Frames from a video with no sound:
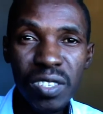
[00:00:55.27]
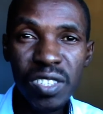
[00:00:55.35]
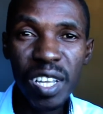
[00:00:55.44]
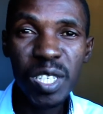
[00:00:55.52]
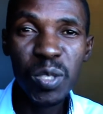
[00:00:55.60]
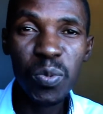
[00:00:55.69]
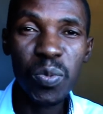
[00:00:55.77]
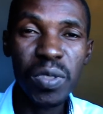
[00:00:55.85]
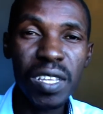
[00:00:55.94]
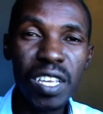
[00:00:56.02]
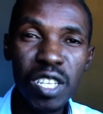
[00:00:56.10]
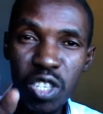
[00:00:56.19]
starts
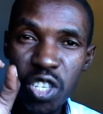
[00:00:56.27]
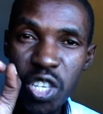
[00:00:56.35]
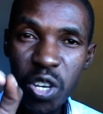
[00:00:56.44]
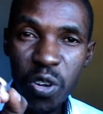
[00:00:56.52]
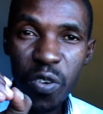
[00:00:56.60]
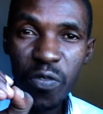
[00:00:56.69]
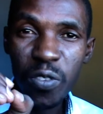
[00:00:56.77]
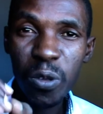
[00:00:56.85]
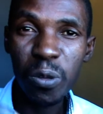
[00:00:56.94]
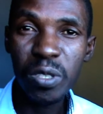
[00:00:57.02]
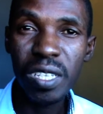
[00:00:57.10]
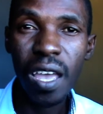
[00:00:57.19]
with zero
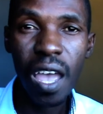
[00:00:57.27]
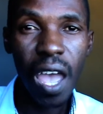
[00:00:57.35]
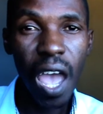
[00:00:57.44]
views